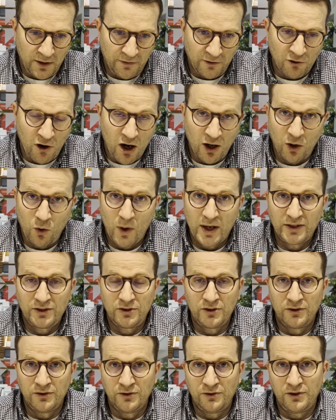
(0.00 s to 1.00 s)
are
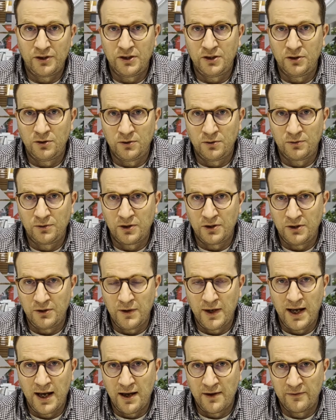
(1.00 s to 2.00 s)
questions that you
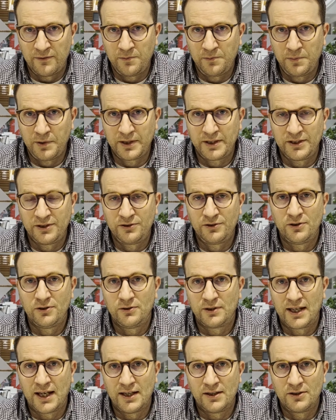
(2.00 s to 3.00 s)
have, please do
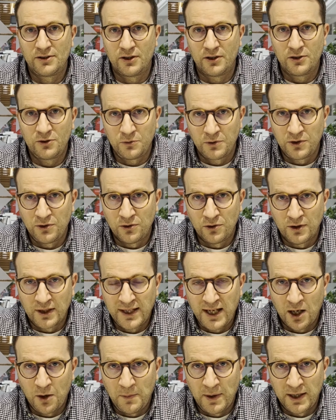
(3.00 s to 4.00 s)
get in touch with your
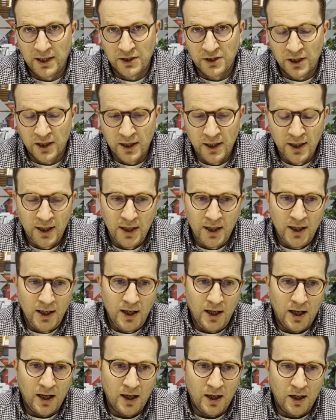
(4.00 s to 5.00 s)
account manager,
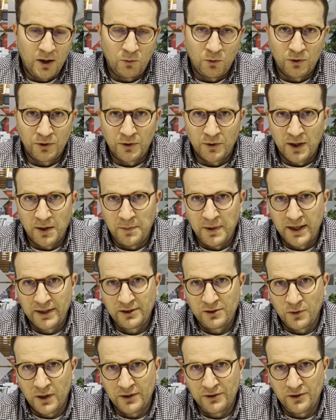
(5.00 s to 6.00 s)
and we'll do our best
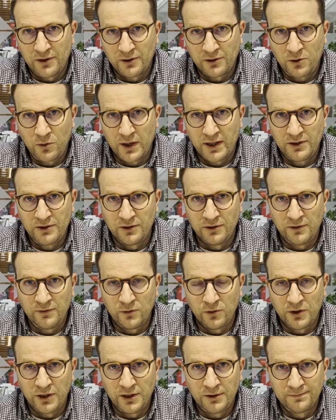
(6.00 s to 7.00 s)
to answer those questions
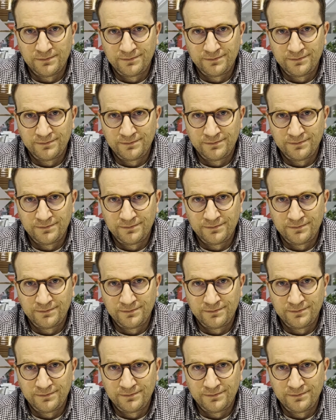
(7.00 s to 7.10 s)
for you.